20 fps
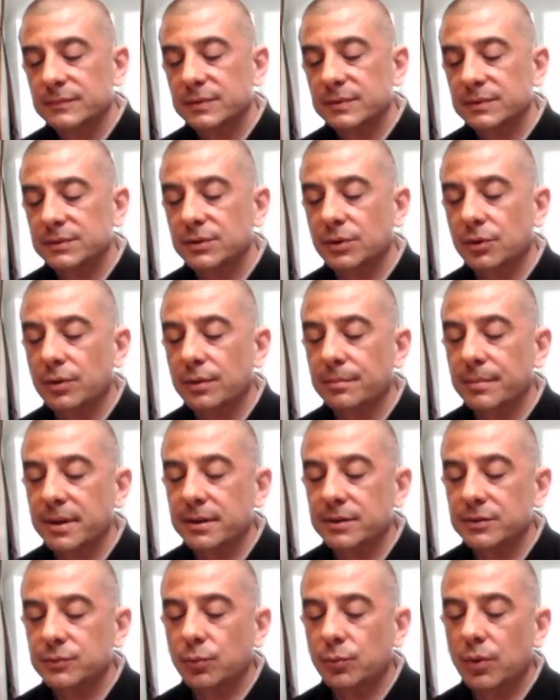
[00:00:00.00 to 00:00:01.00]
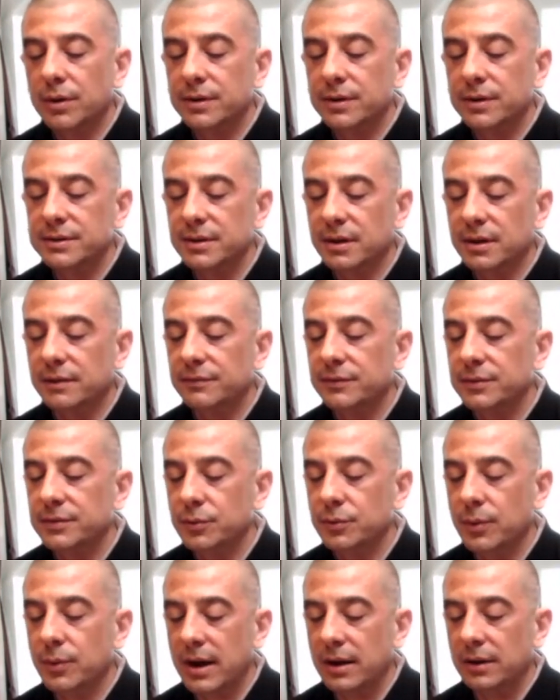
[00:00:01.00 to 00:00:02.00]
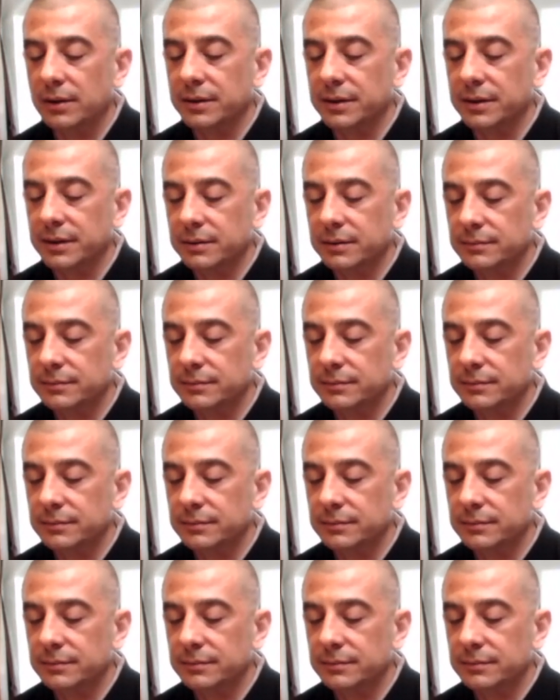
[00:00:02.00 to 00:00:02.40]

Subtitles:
So it means oneness of the duality.